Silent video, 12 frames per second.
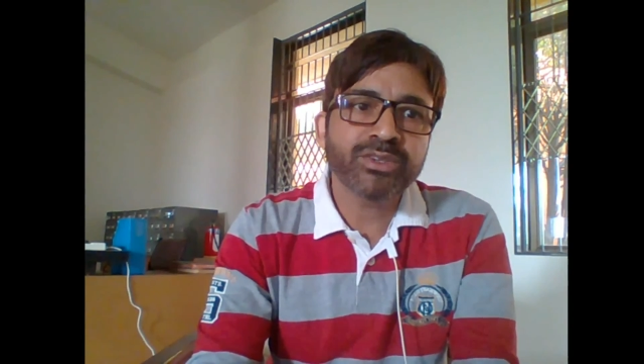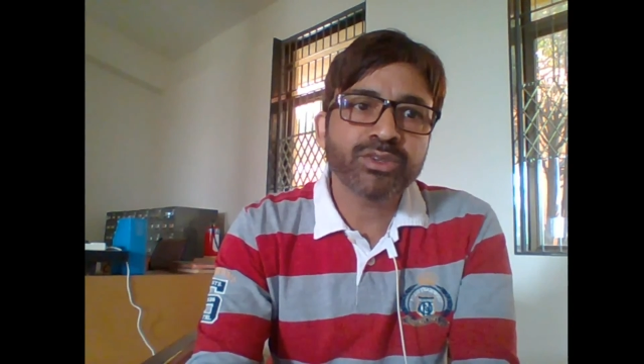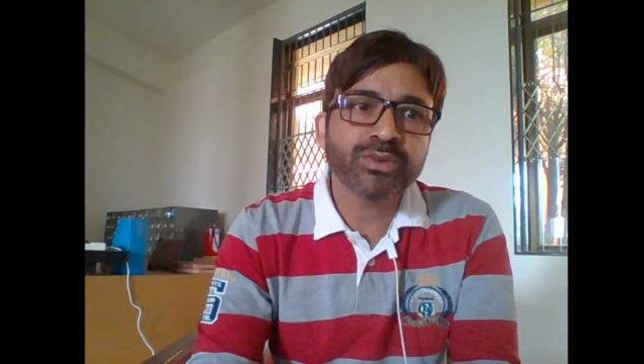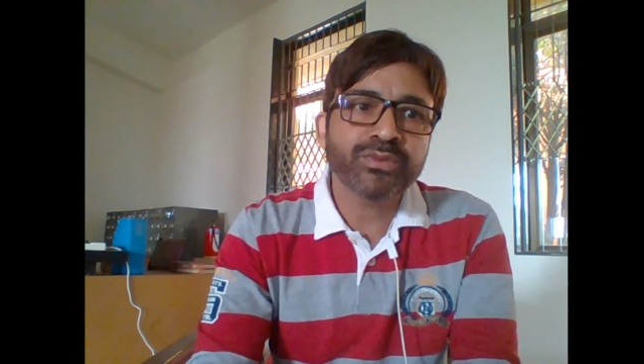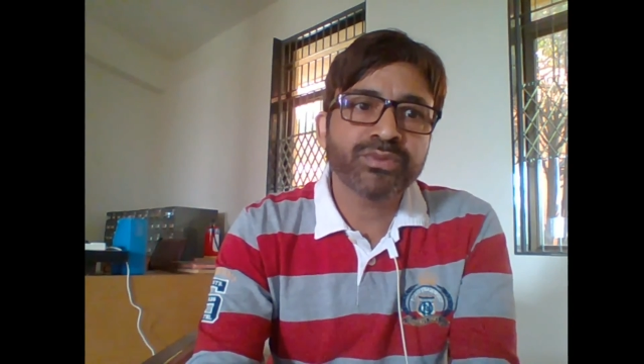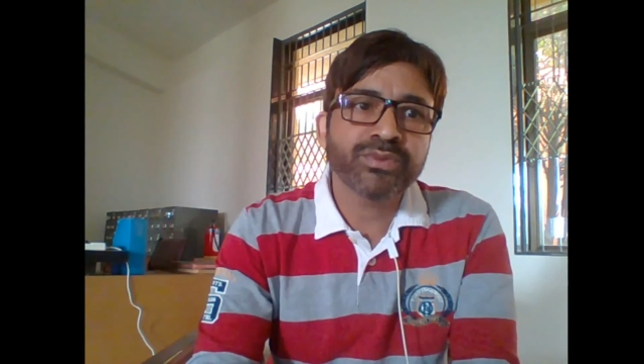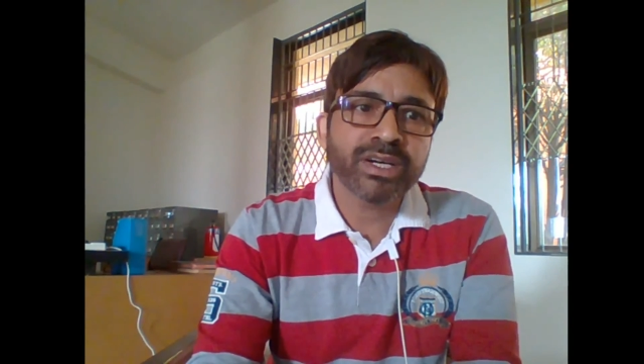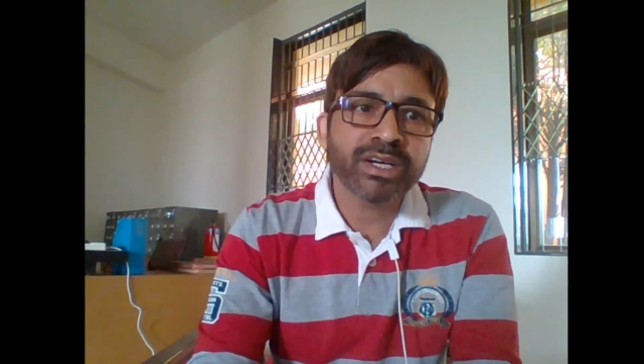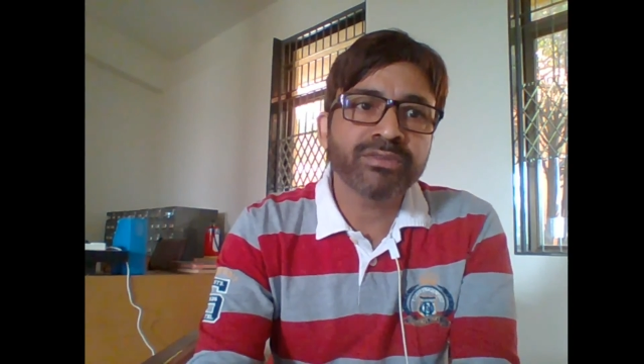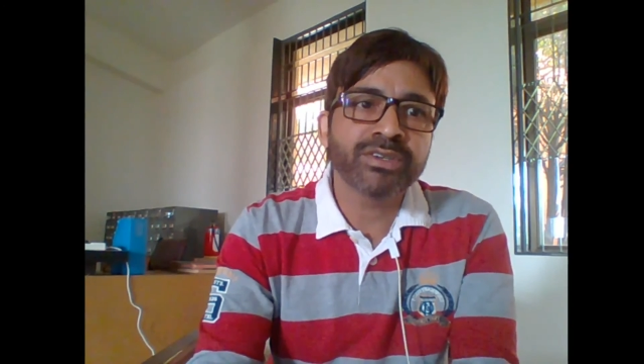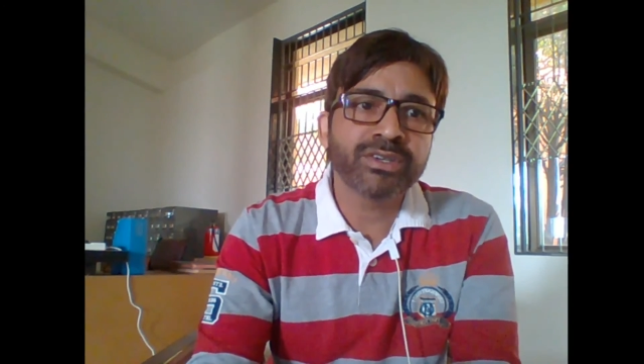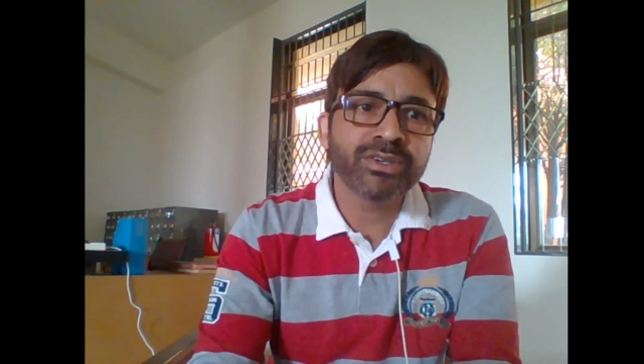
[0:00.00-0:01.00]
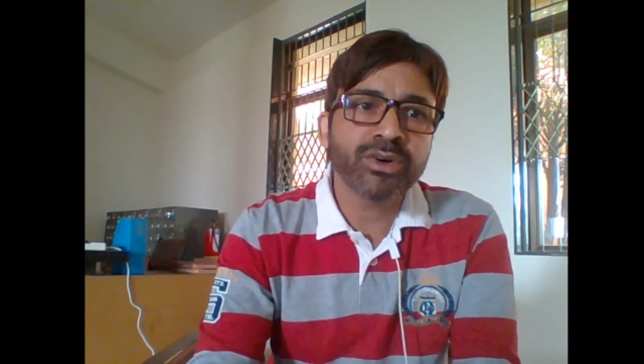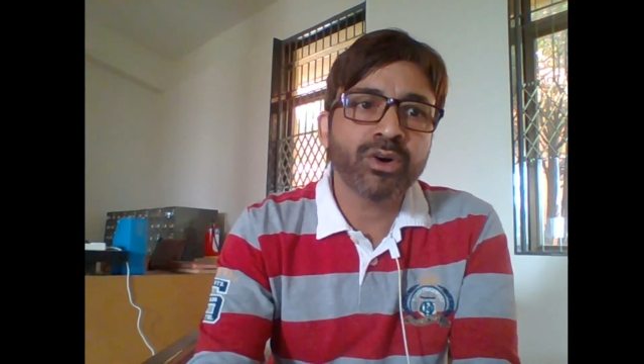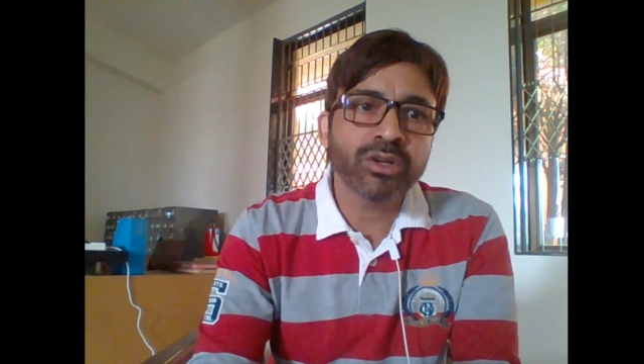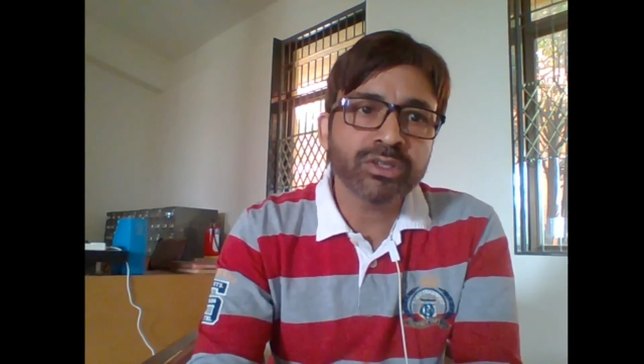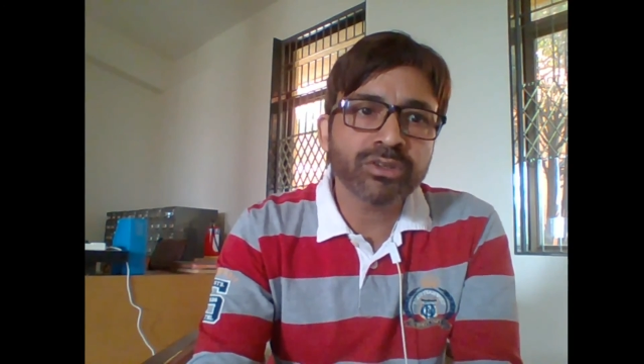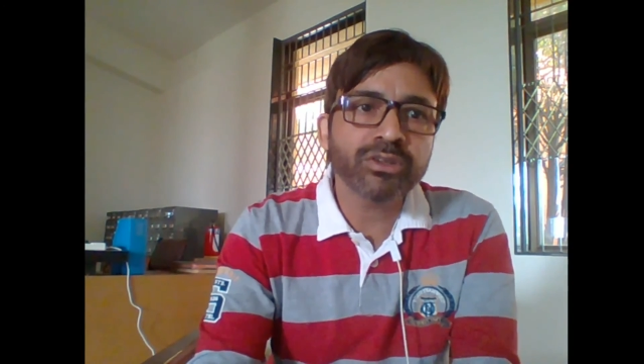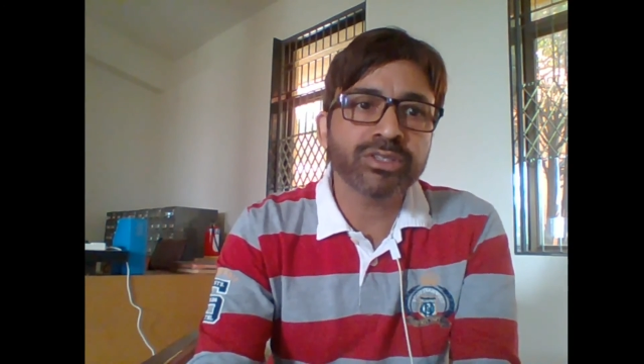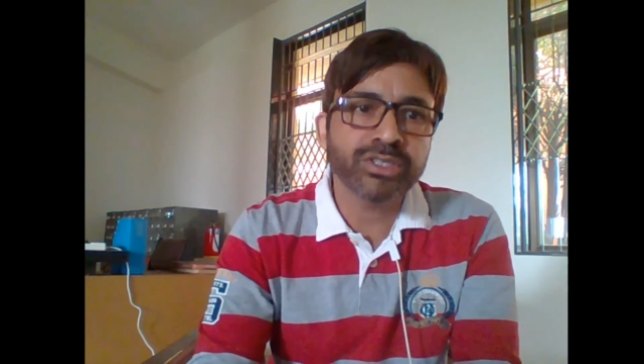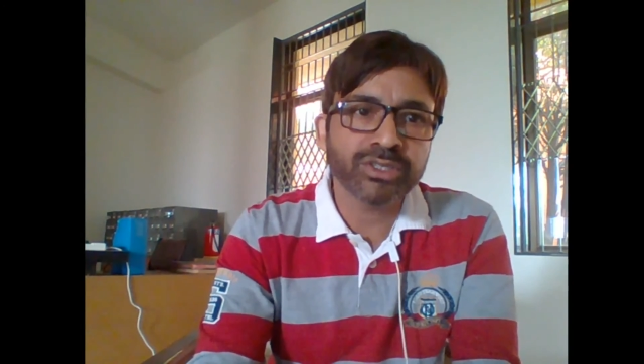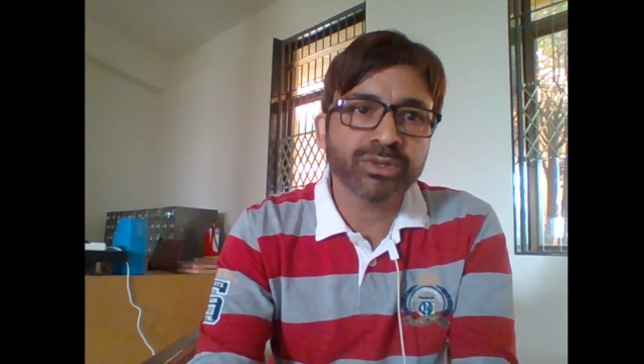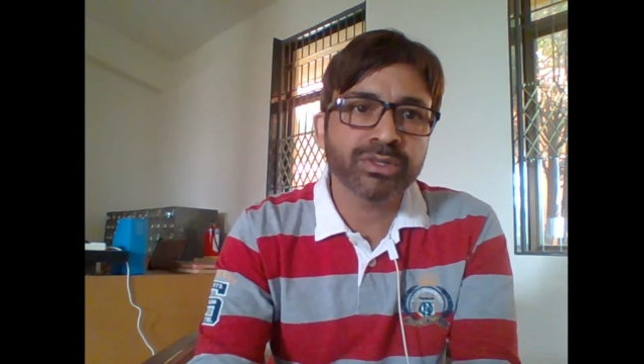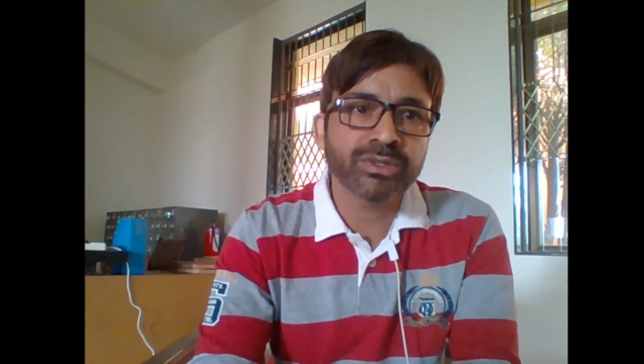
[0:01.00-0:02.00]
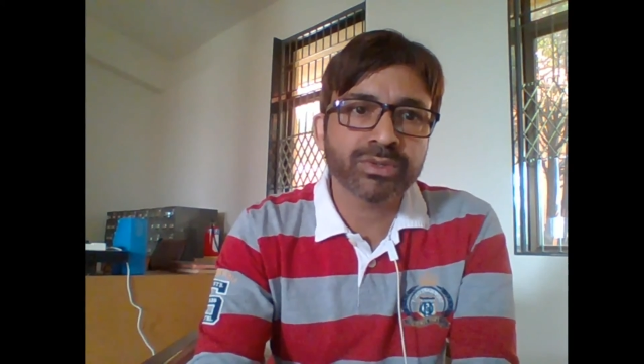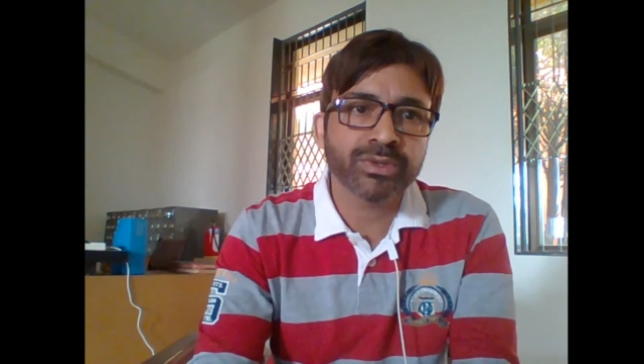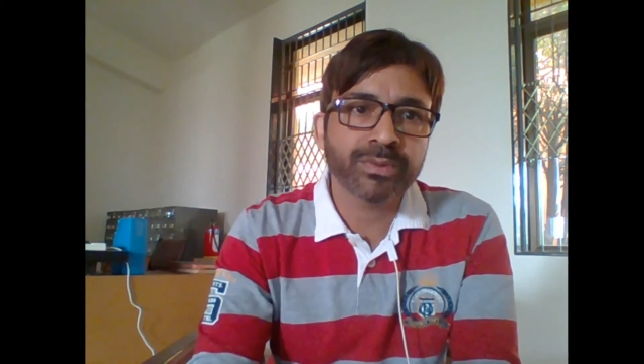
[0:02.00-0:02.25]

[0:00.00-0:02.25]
of our ontology also.